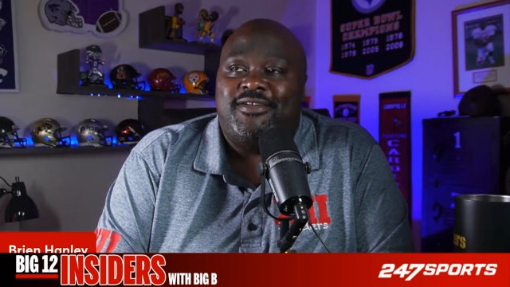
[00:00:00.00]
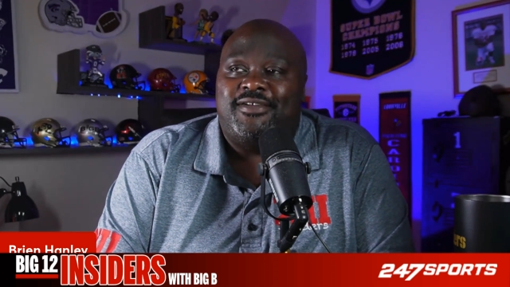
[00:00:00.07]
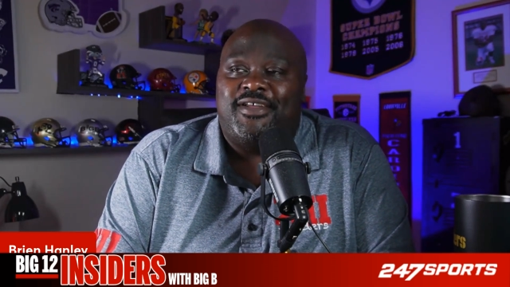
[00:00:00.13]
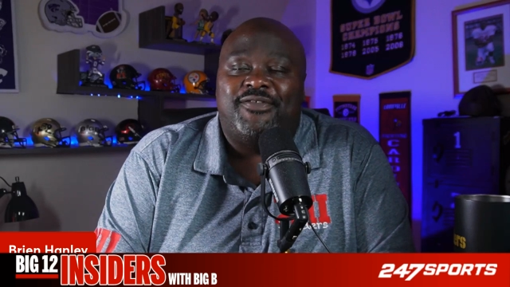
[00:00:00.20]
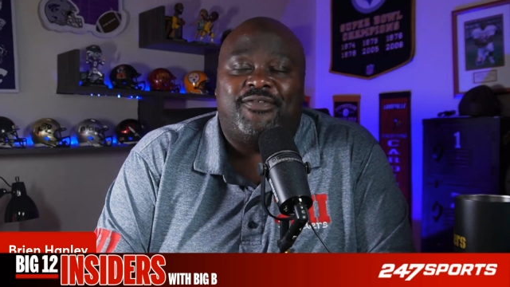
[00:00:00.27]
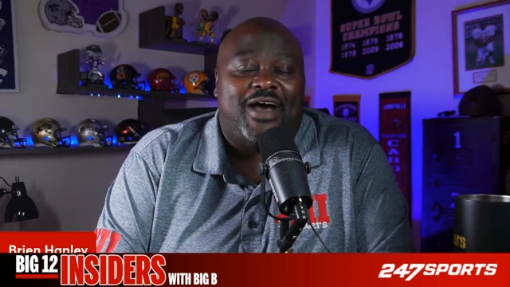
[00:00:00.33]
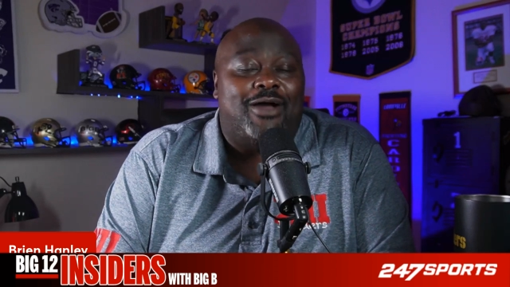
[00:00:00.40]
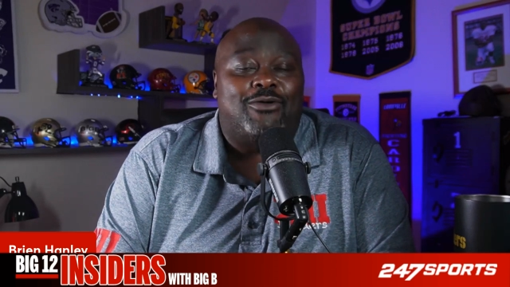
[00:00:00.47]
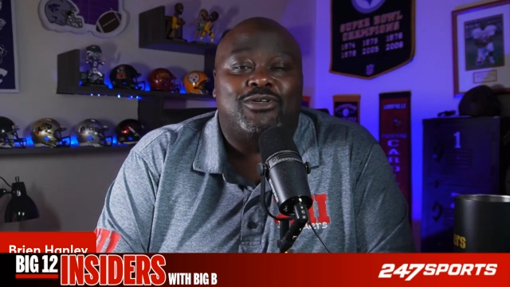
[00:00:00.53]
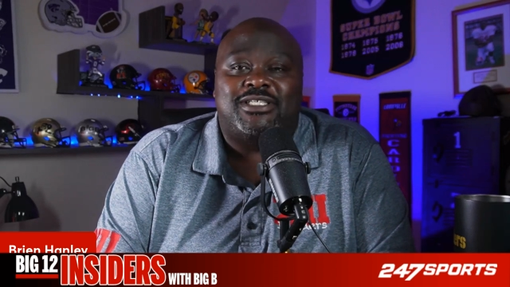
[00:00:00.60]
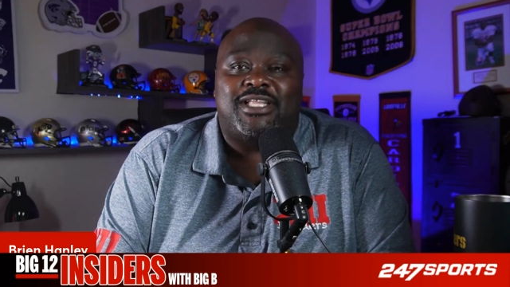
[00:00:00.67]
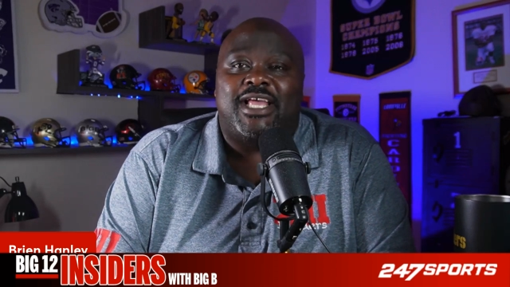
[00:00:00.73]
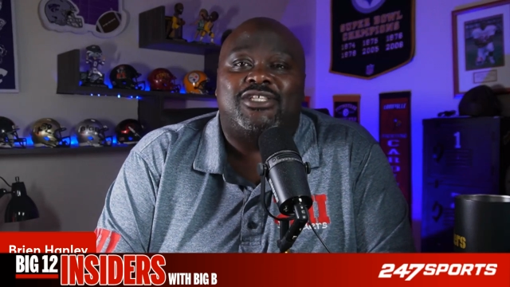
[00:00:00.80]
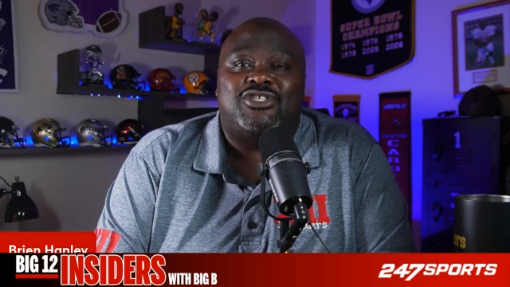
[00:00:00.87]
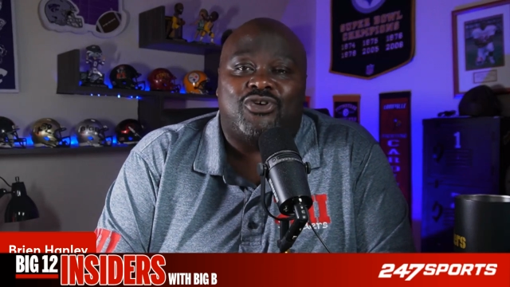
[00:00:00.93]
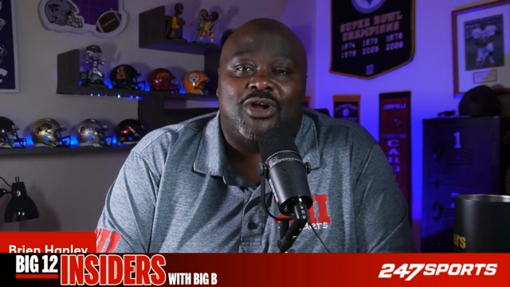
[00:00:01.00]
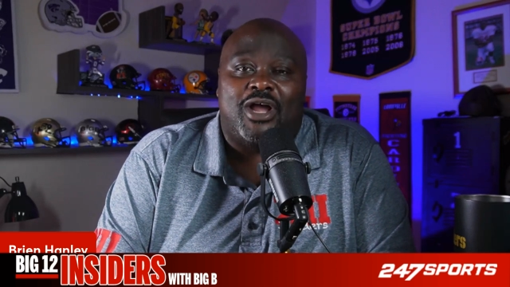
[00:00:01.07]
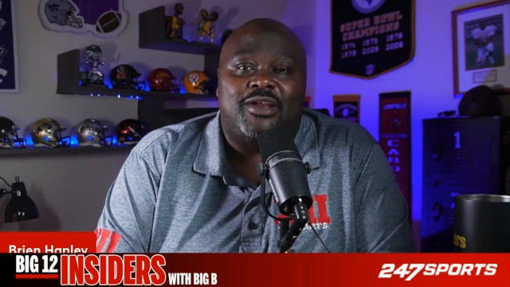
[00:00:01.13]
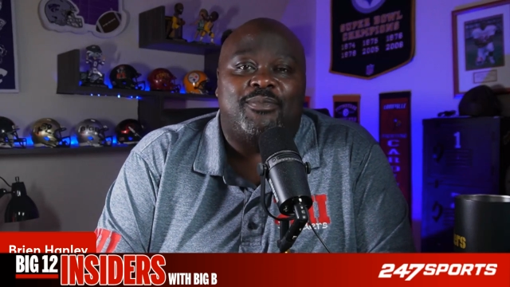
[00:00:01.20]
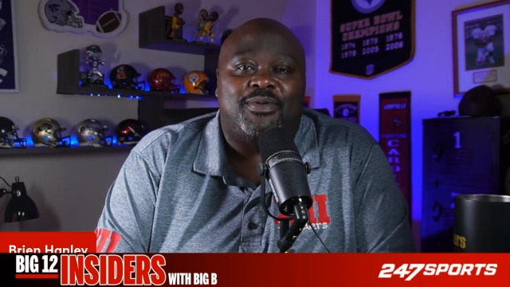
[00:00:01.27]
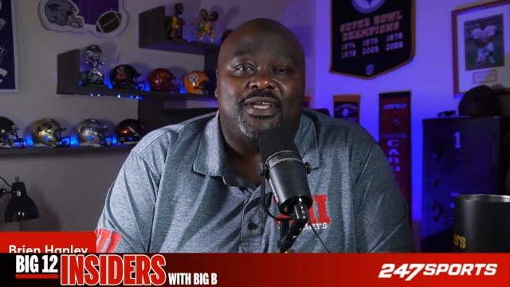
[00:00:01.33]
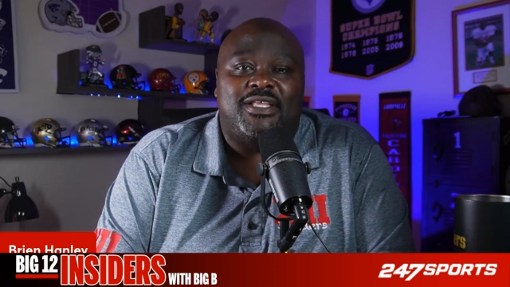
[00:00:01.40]
If Iowa State's trying
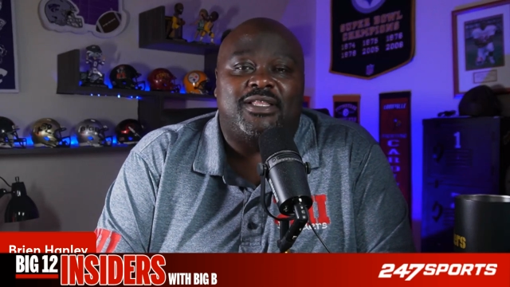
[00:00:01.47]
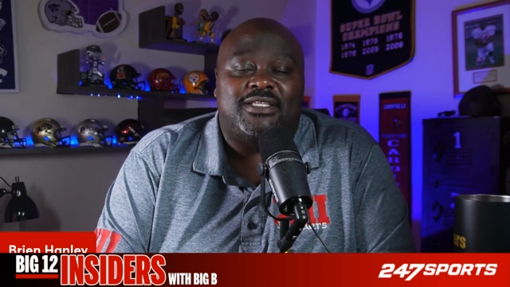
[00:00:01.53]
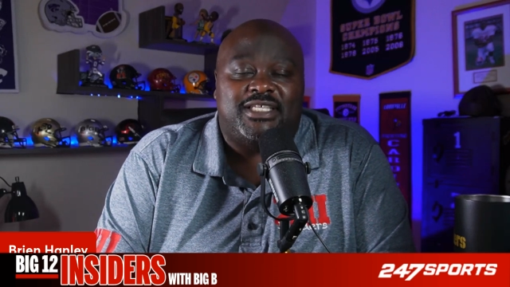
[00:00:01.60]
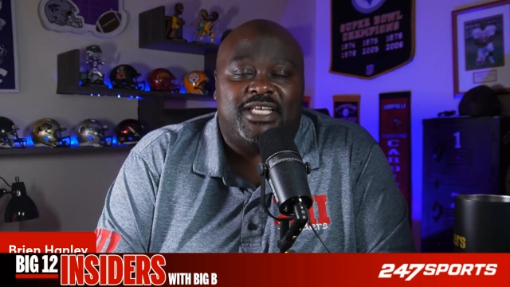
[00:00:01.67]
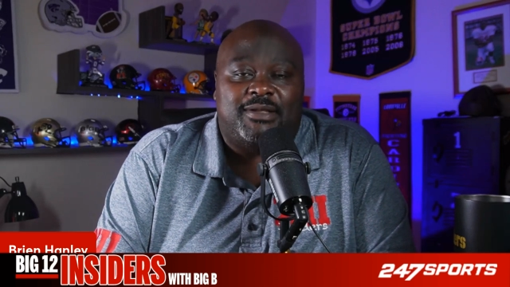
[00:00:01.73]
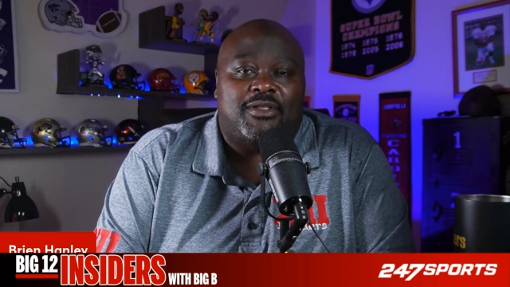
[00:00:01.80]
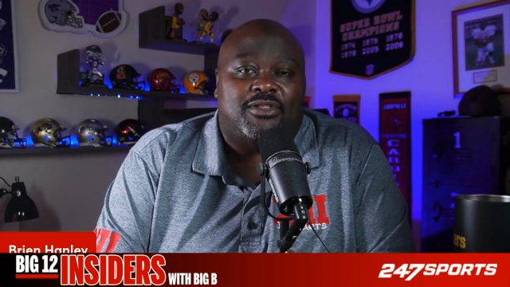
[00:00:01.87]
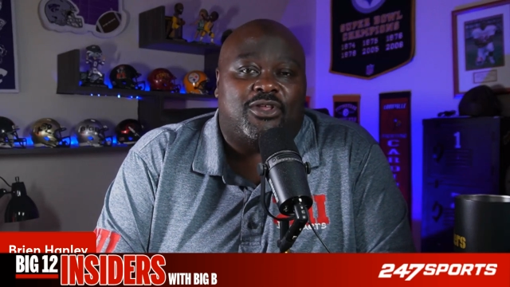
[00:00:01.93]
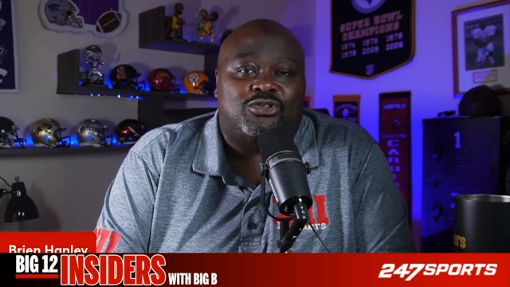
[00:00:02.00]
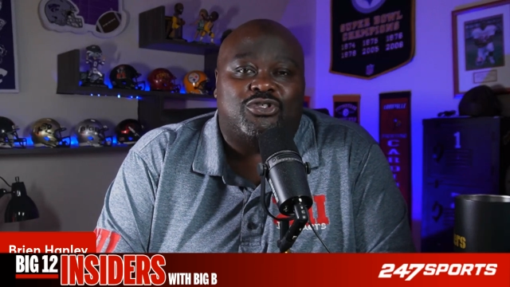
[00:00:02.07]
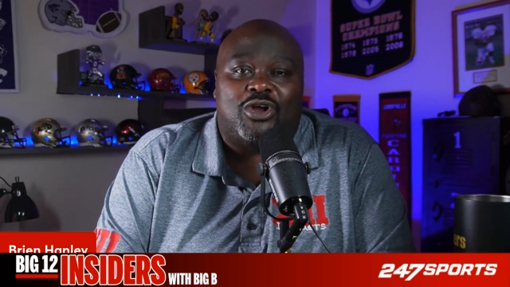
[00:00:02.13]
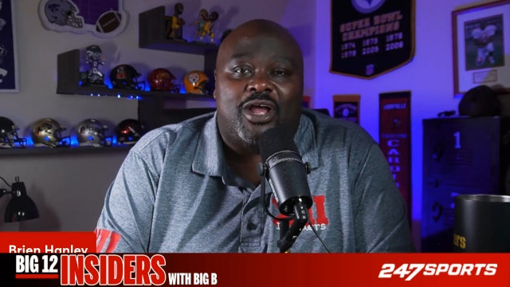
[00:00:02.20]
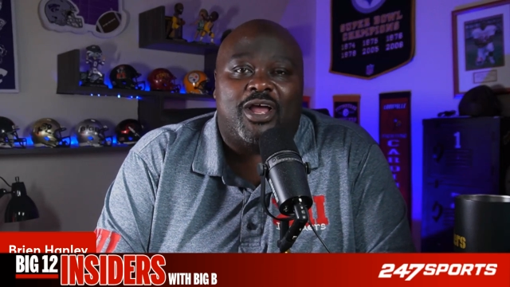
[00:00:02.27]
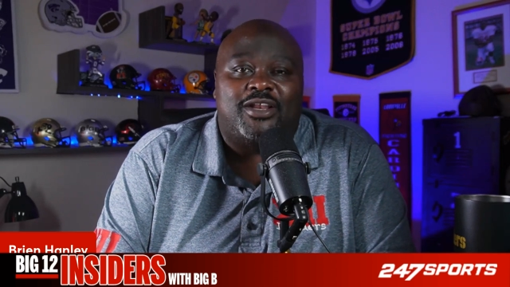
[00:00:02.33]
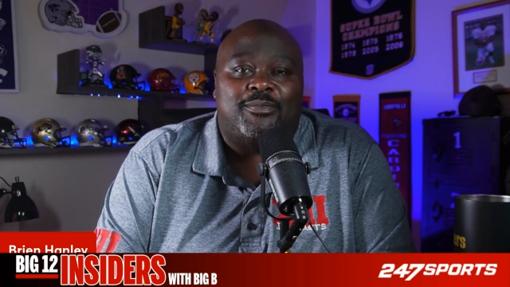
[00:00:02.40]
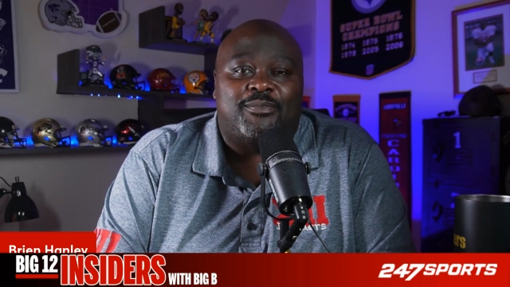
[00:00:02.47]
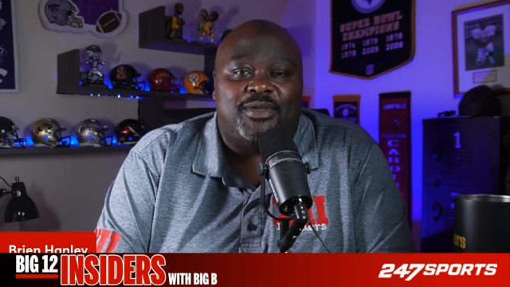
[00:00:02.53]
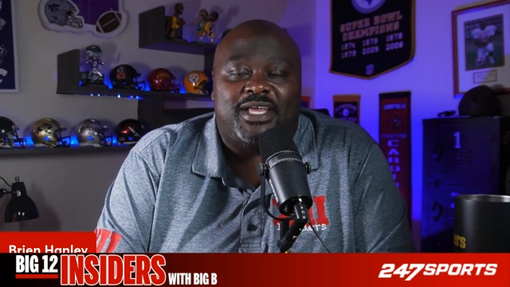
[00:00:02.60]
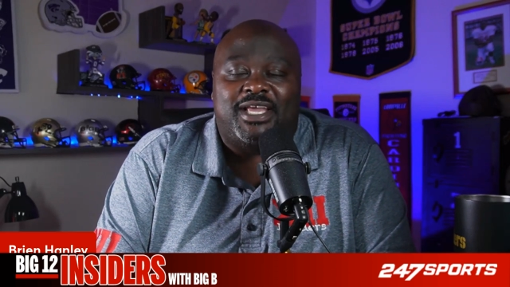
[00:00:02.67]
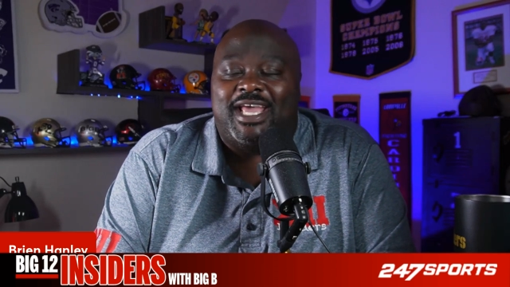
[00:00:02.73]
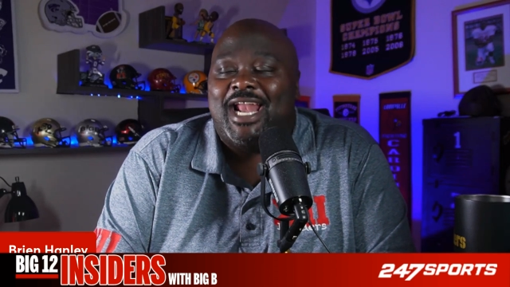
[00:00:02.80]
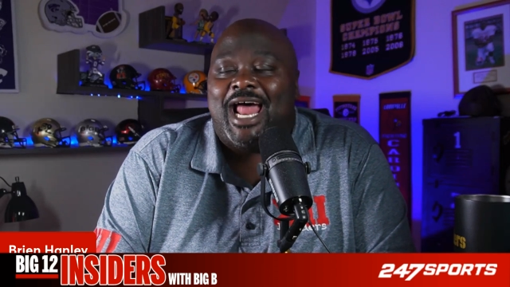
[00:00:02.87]
to be the team that they're trying to
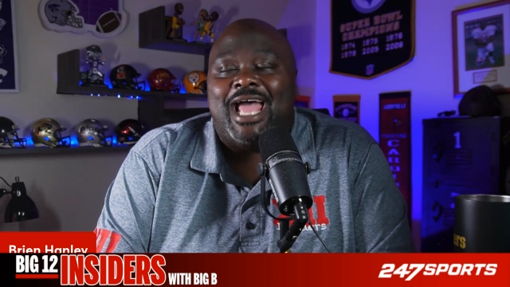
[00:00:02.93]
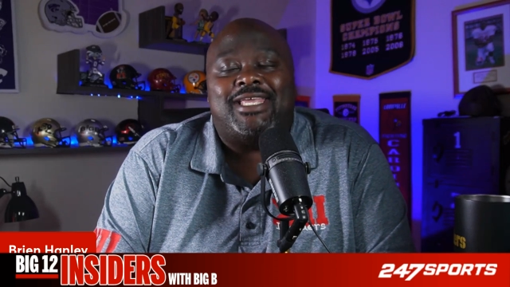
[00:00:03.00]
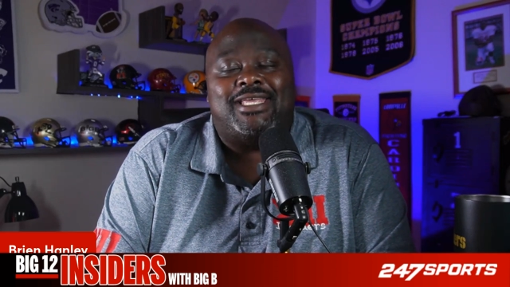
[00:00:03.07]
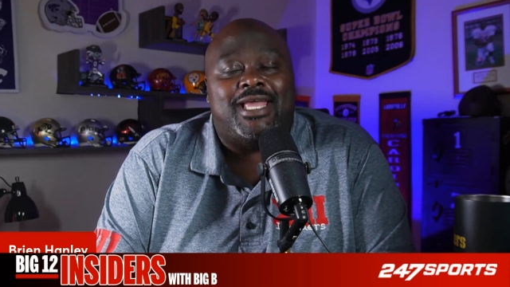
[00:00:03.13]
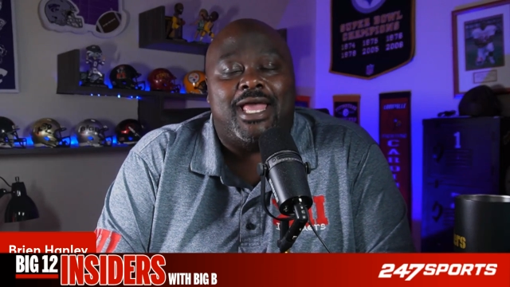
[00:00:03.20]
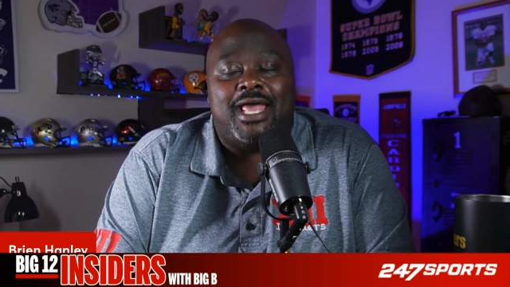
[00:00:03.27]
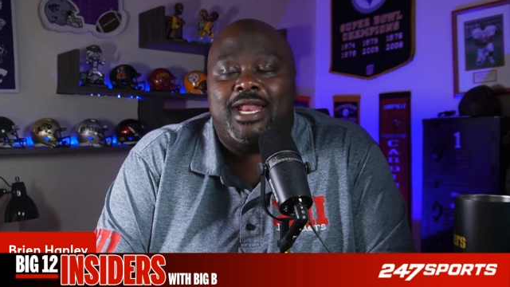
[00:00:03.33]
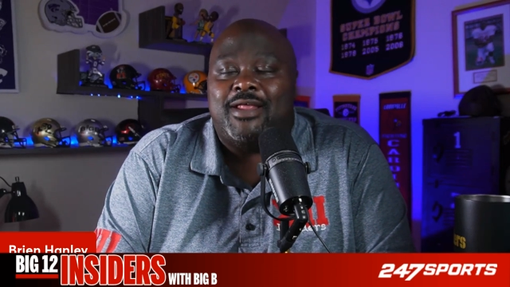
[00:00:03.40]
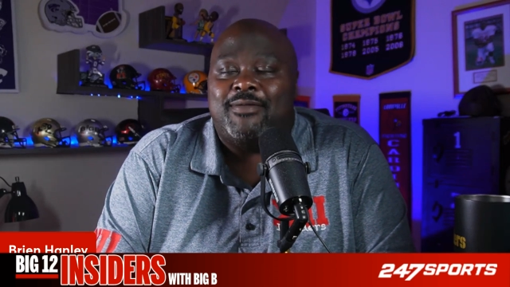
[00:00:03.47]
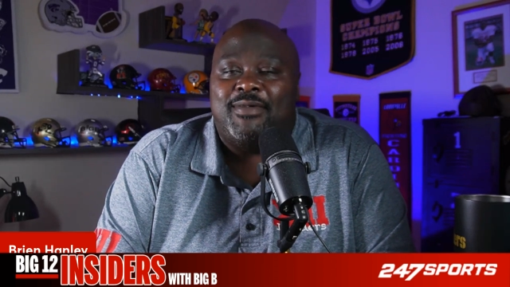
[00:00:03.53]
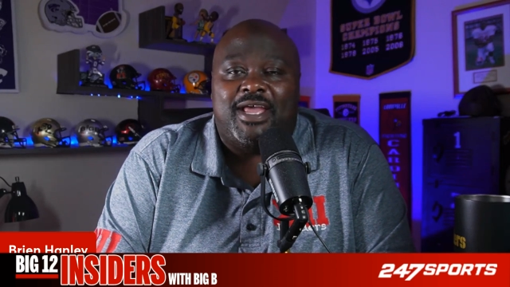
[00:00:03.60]
be, and I get it,